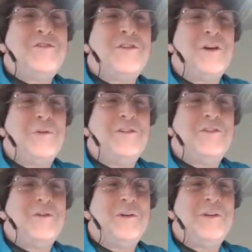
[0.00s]
So if I'm
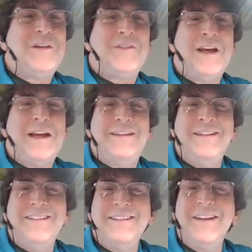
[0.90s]
not mistaken,
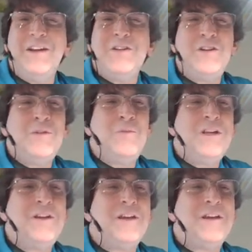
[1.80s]
Jim is pretty much the
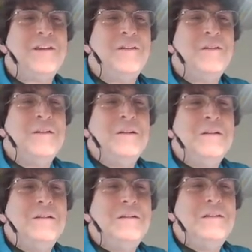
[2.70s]
only student I've
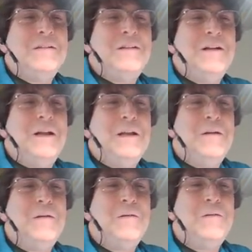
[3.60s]
got.
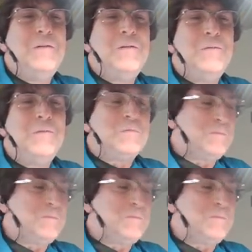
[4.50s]
Jim, what do you think?